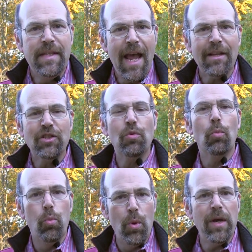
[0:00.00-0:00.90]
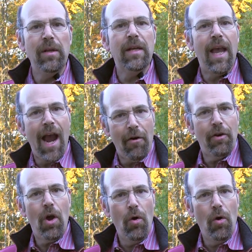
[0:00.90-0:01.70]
debts will carry